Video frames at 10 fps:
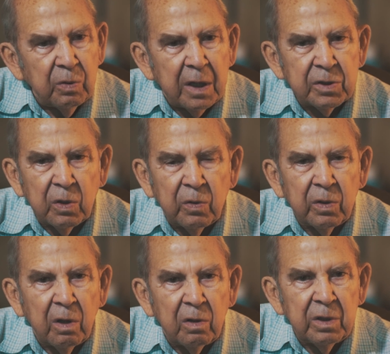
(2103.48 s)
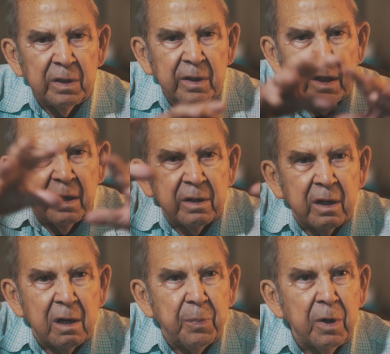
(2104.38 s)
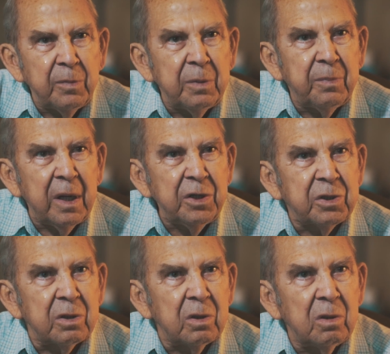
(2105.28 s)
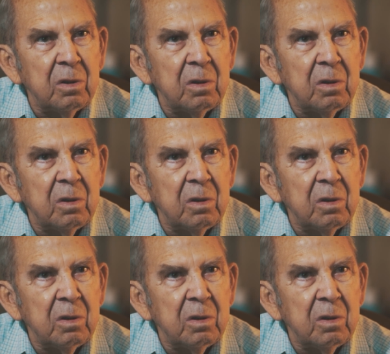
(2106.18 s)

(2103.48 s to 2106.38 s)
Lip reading: what was going on in the entire Permian Basin.